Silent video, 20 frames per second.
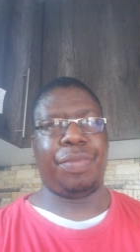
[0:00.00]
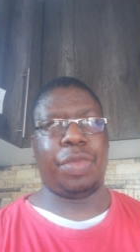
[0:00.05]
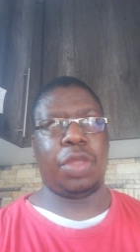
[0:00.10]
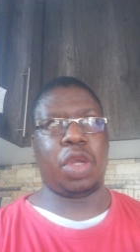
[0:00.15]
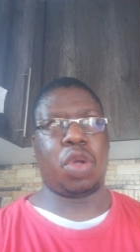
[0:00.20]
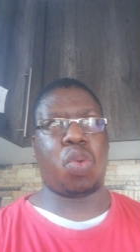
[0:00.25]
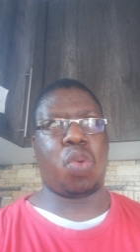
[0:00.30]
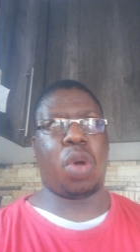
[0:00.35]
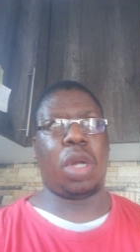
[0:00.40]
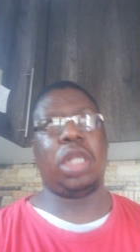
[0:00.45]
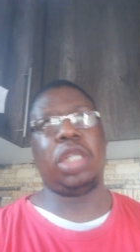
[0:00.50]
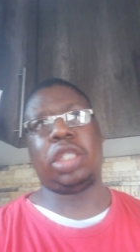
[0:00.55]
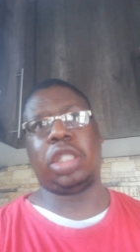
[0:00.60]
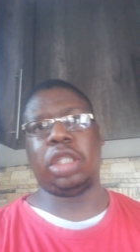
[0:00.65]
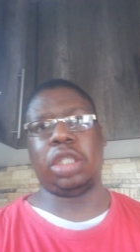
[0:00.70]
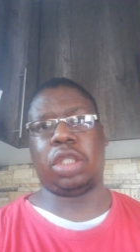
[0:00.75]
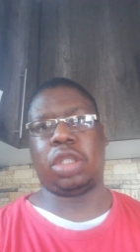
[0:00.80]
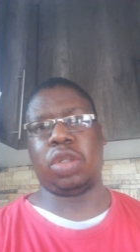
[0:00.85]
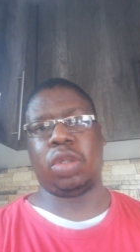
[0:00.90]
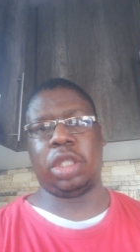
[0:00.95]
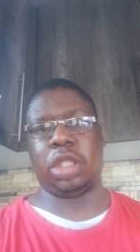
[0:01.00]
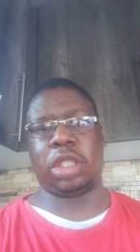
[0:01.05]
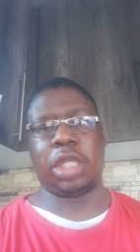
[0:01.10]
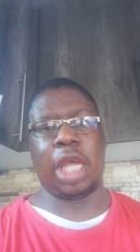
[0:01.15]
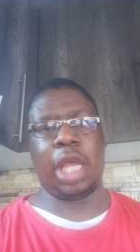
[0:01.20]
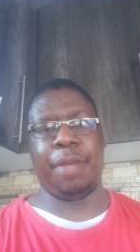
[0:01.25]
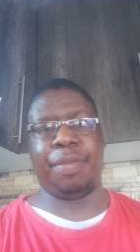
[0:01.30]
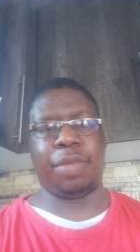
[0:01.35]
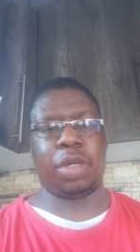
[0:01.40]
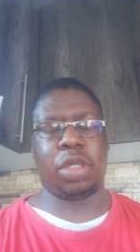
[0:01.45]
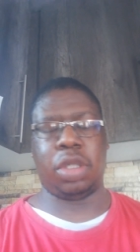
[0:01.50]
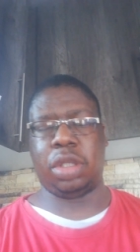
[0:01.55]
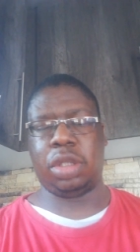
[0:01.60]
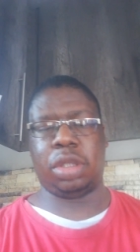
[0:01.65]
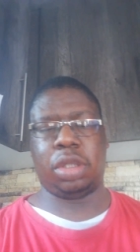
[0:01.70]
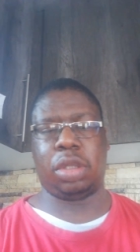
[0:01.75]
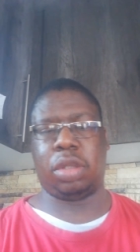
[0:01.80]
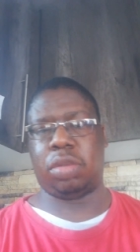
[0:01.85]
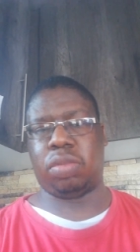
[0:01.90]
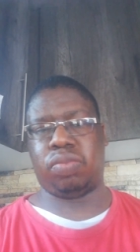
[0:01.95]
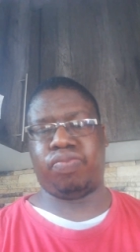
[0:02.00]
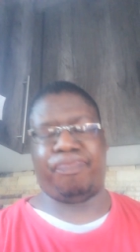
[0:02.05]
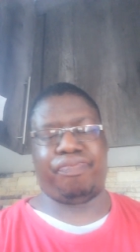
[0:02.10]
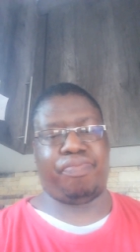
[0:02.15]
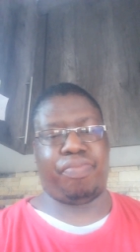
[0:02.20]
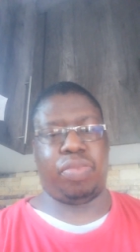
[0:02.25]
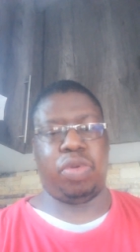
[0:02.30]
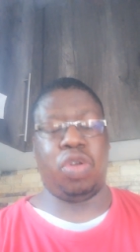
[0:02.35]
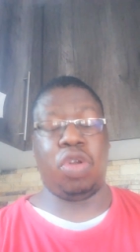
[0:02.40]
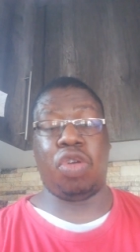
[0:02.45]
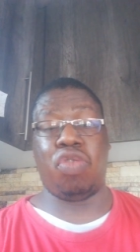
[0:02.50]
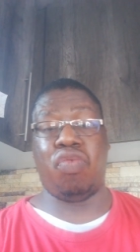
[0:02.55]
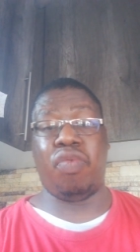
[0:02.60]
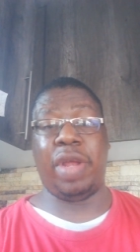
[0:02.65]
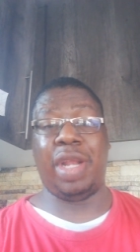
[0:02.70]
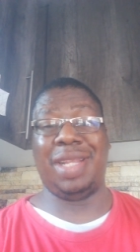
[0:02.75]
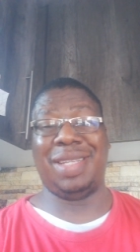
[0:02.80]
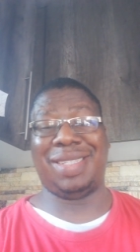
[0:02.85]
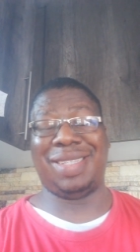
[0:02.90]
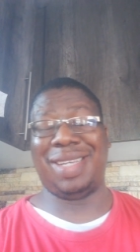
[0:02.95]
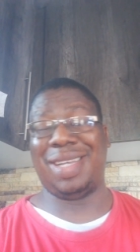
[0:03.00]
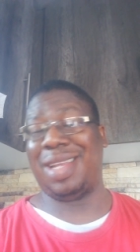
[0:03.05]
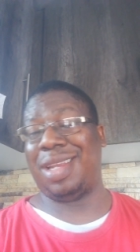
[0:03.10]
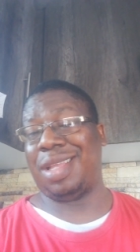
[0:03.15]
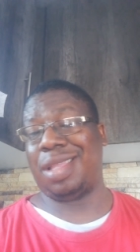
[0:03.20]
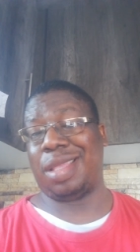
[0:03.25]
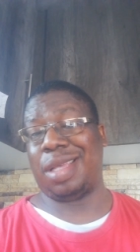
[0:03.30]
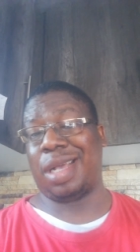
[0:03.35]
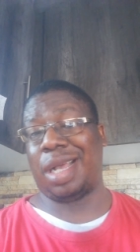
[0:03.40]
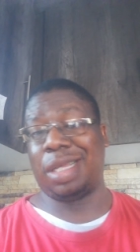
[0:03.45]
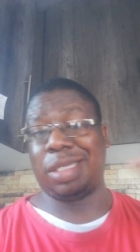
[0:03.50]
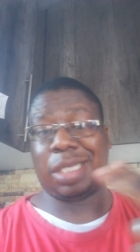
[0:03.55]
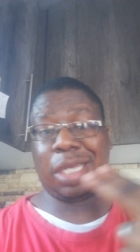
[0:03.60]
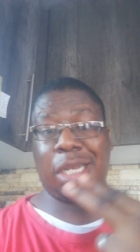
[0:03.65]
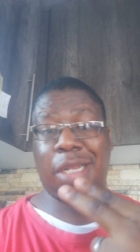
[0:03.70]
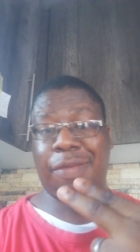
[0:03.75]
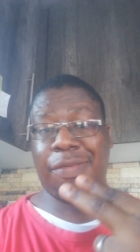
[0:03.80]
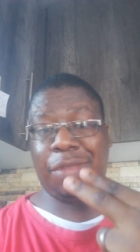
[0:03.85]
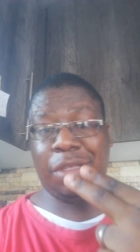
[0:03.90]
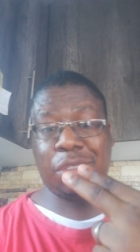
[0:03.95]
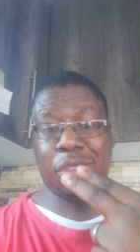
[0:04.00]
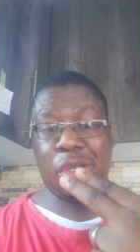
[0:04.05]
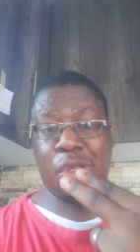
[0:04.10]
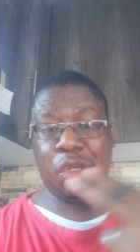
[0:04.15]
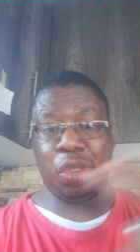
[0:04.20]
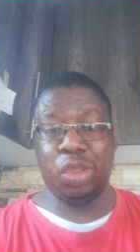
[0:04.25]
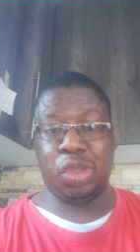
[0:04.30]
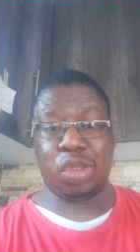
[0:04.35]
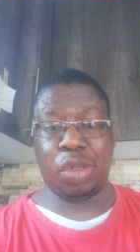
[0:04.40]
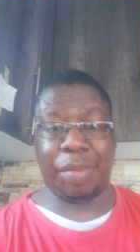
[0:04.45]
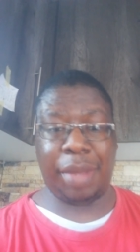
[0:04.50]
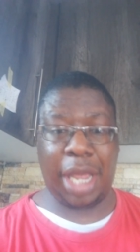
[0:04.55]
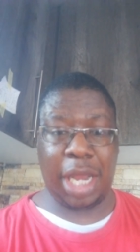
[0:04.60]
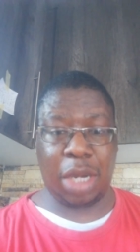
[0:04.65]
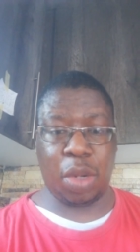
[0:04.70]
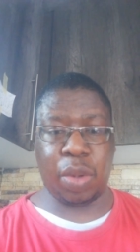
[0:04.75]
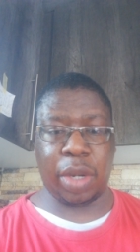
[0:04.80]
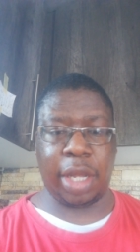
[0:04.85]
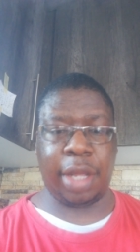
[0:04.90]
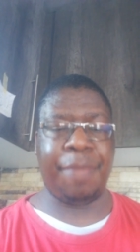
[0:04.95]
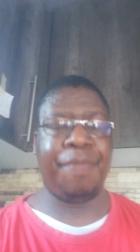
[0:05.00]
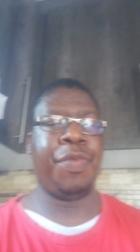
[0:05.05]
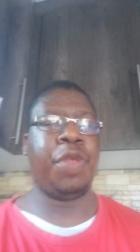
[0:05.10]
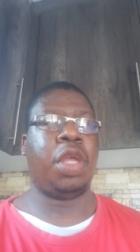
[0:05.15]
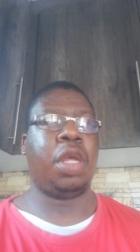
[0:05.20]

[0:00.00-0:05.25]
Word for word: The quality is still the same because we're not really seeing anything outside of this on YouTube anyway,